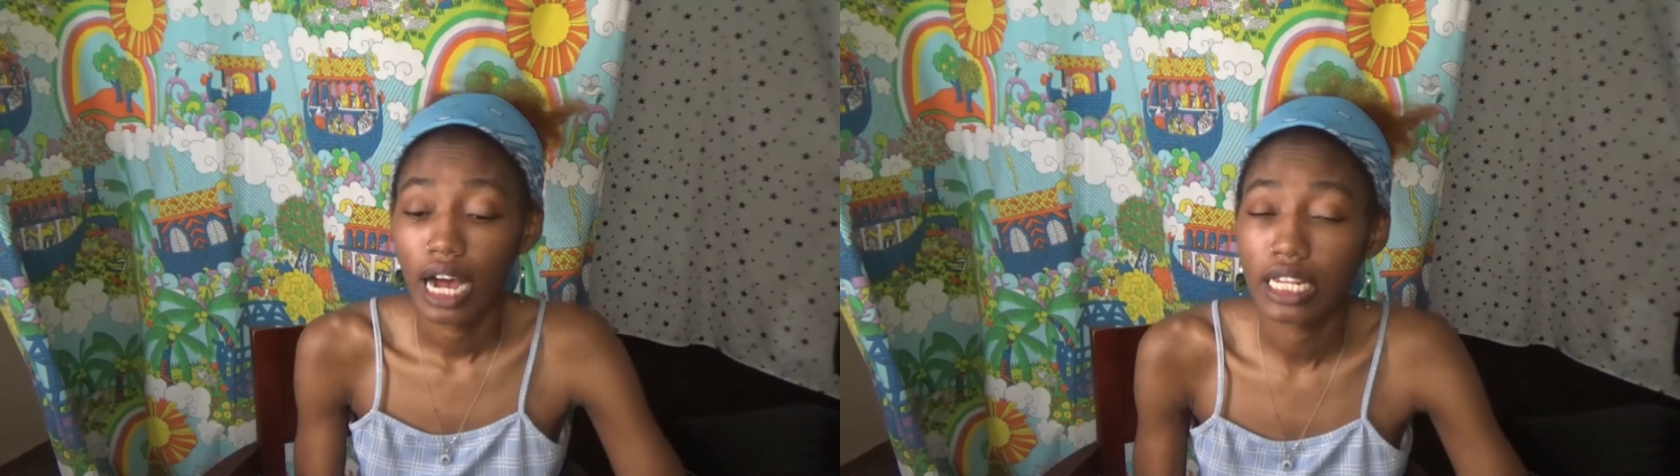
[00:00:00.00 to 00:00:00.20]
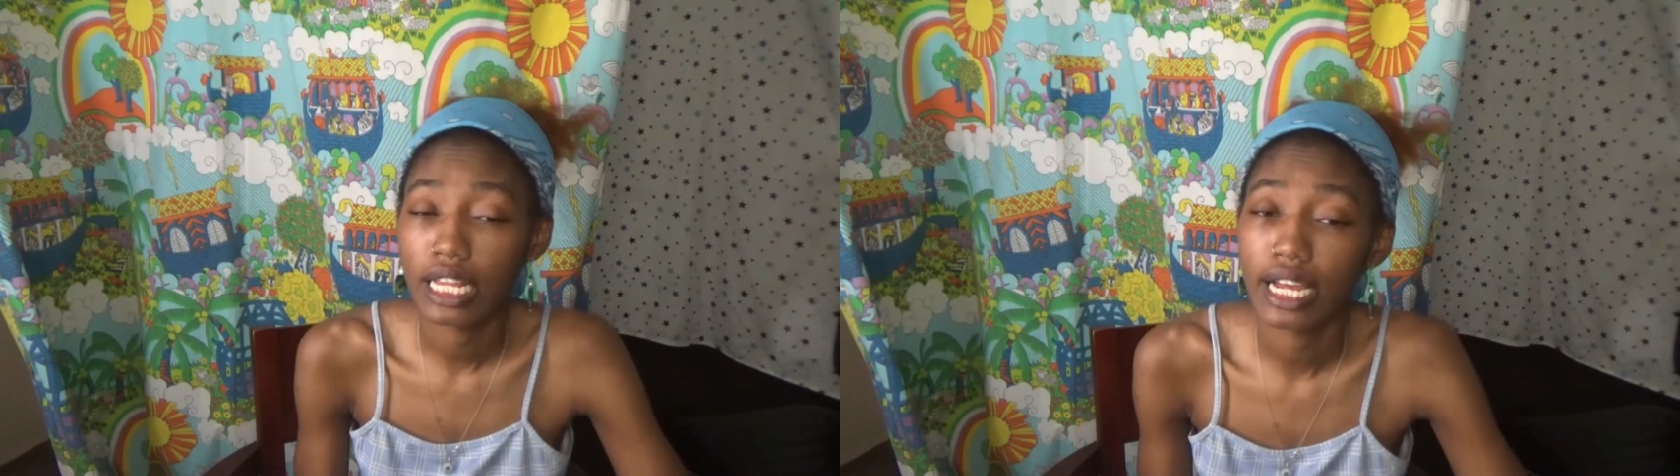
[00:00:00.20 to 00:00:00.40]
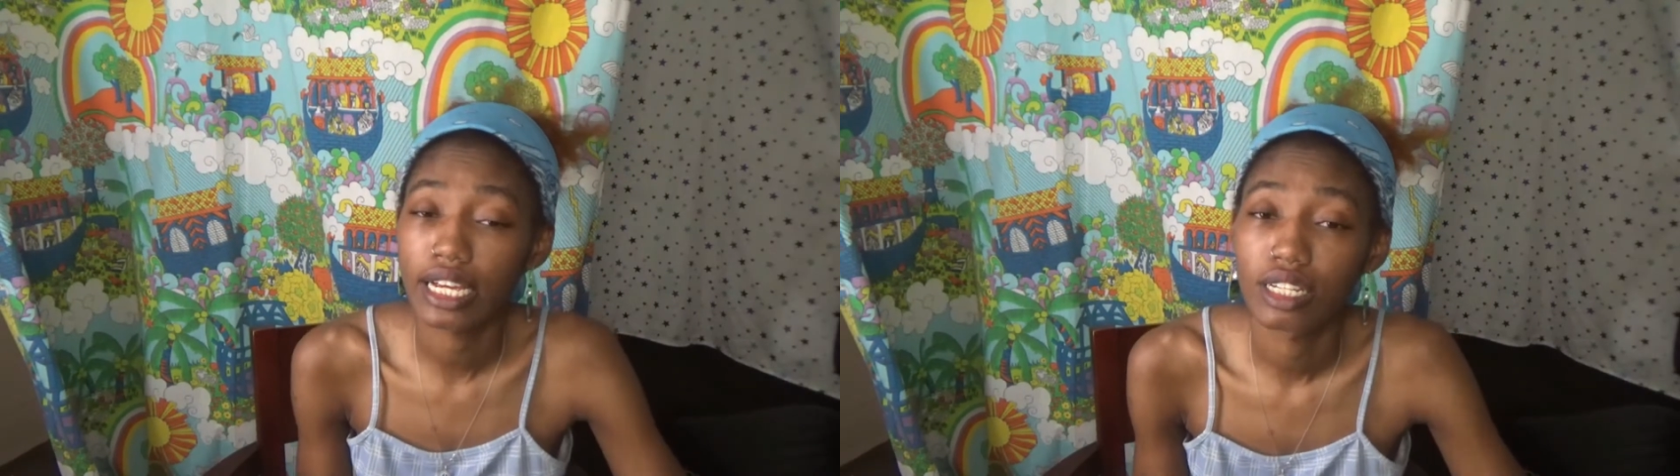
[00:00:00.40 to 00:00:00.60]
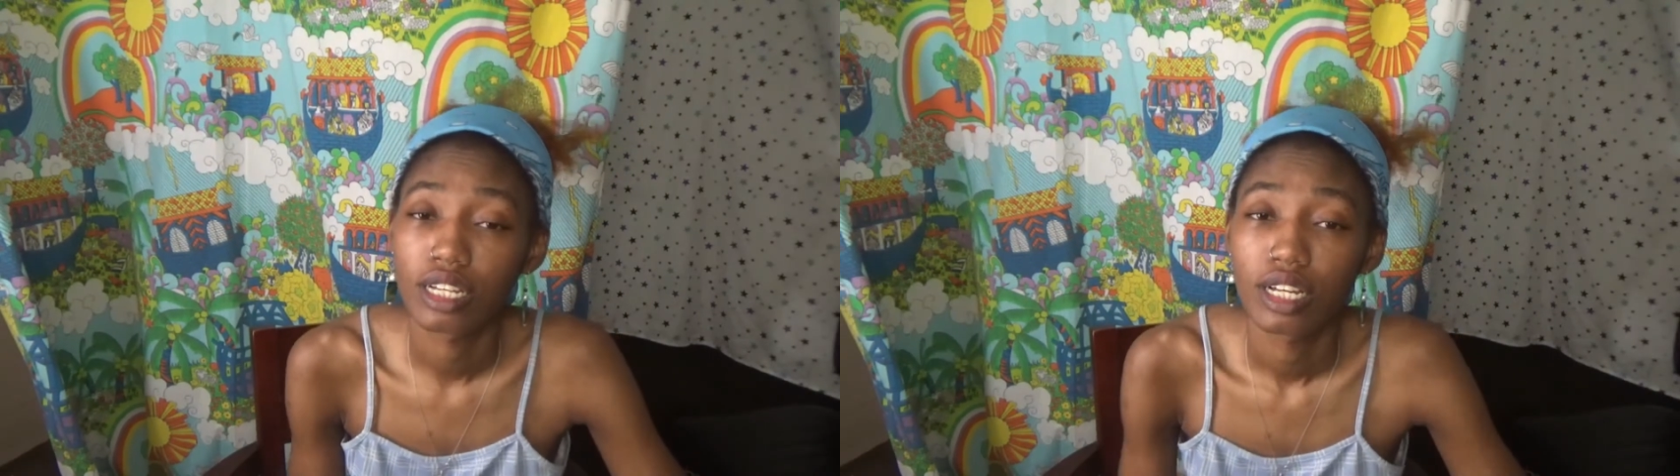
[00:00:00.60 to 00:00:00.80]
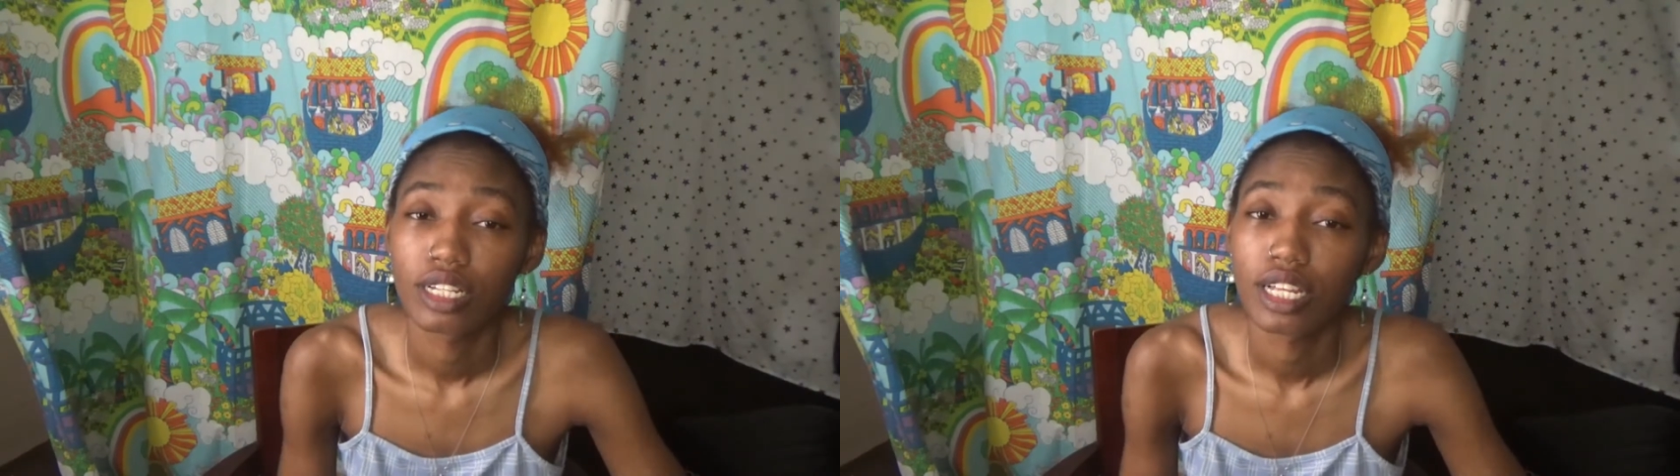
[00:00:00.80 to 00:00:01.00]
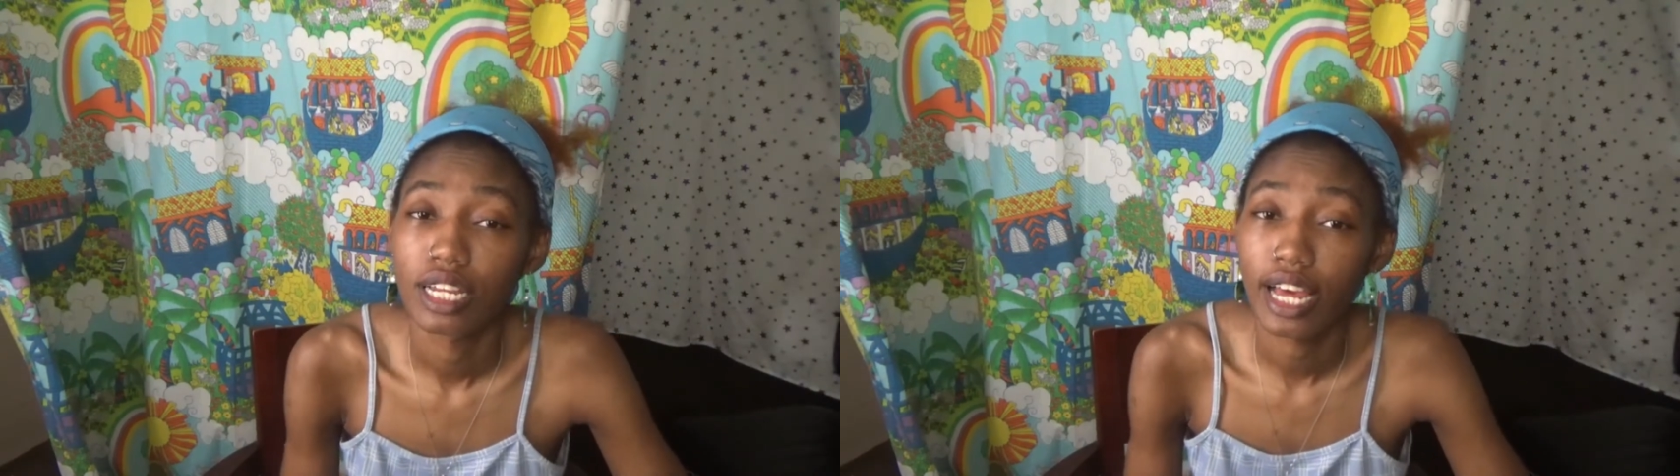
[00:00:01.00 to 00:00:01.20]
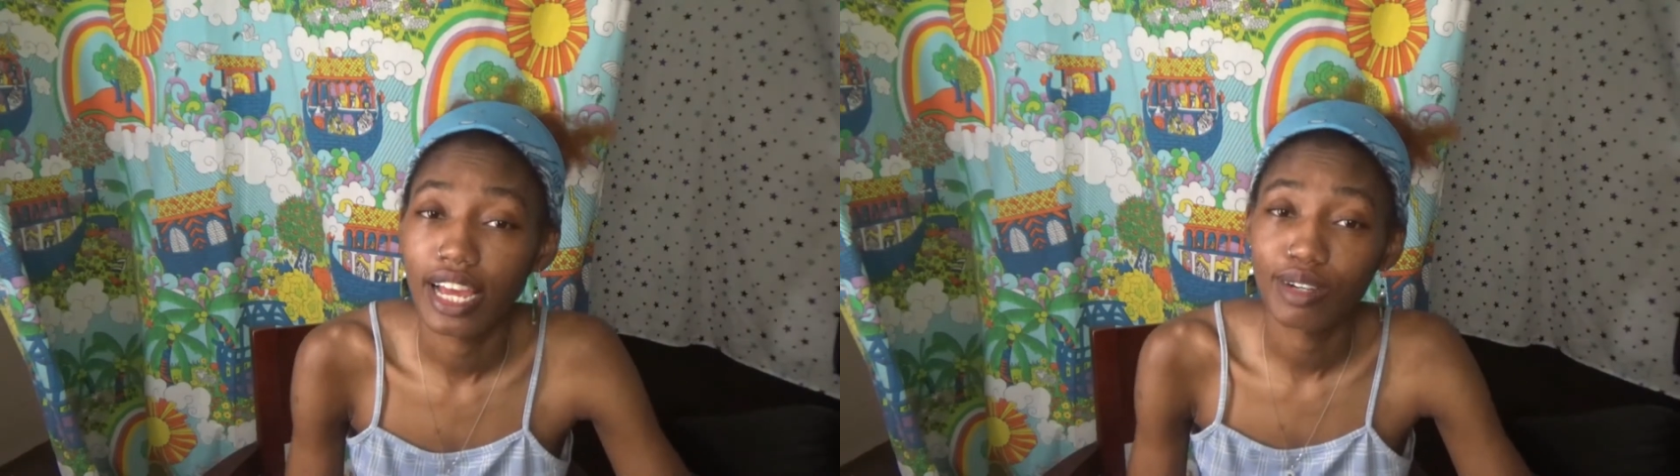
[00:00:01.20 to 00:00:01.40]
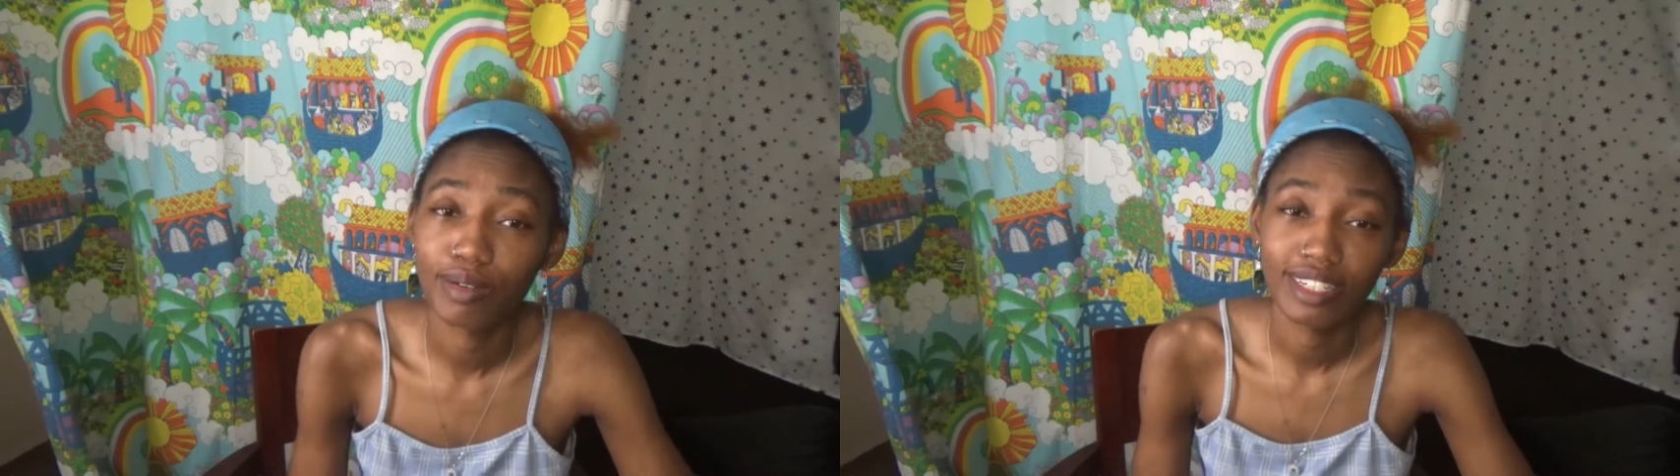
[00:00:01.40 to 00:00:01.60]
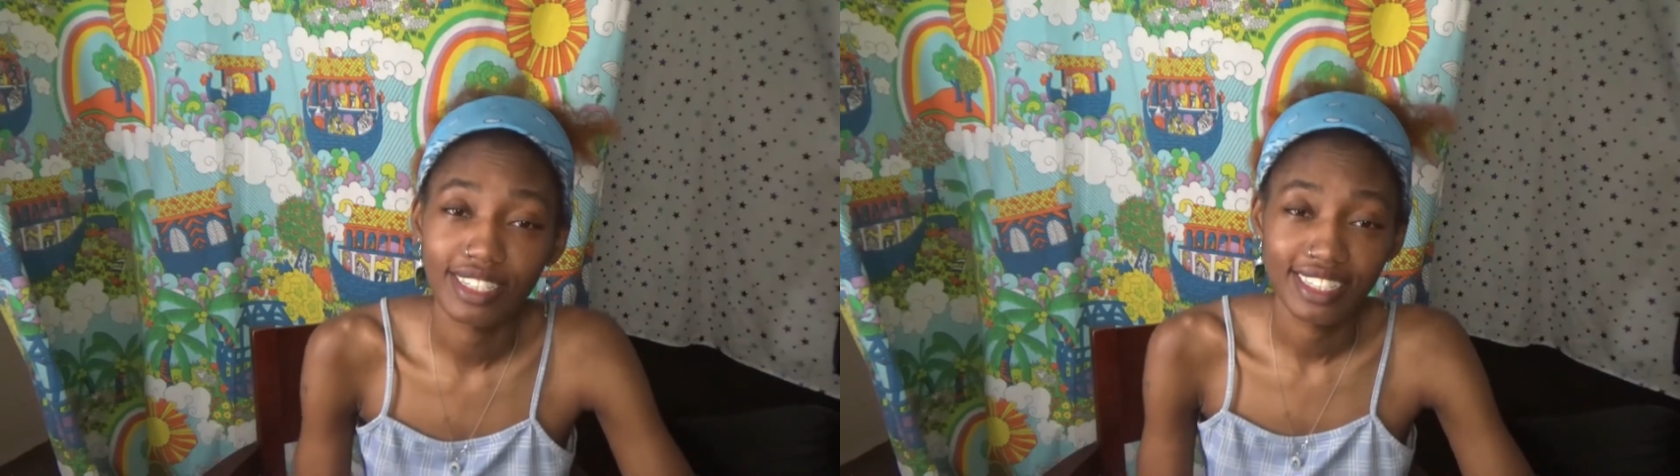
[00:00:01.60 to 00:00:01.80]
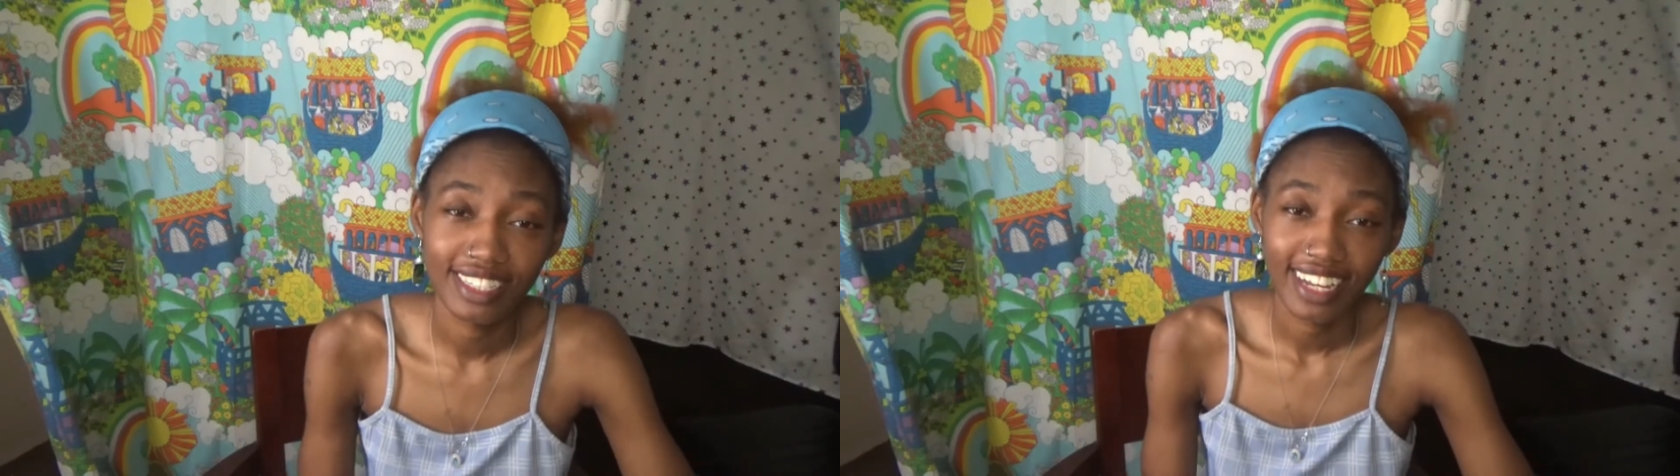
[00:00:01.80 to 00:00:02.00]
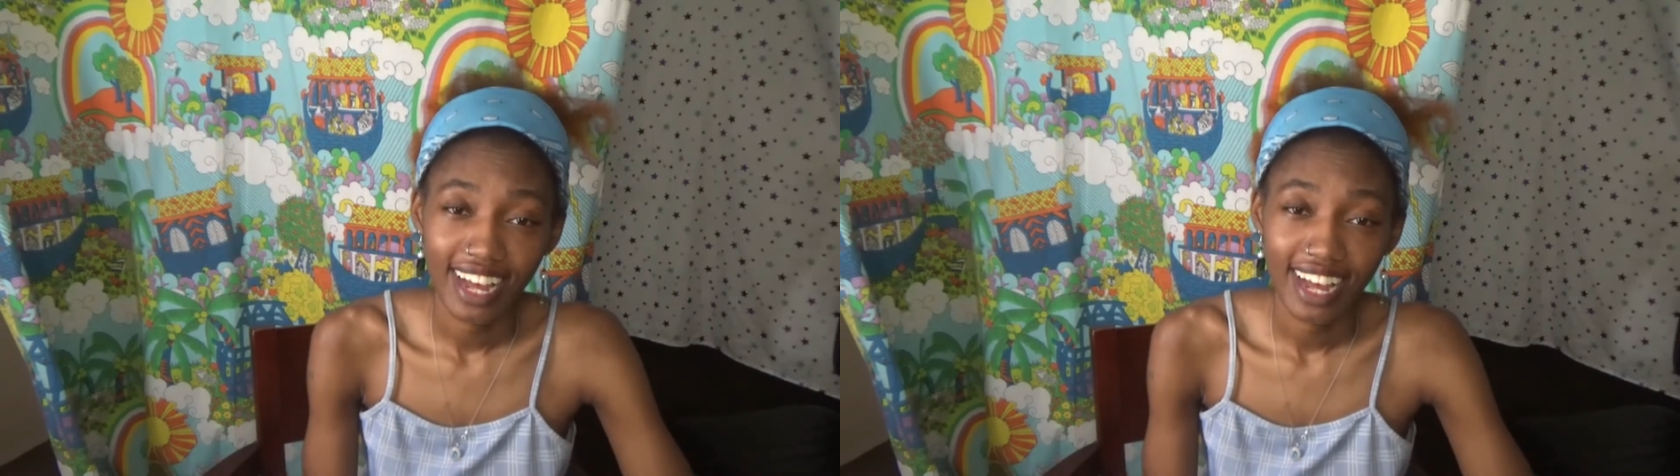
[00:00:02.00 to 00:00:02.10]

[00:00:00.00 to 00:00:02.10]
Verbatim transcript: I like the language.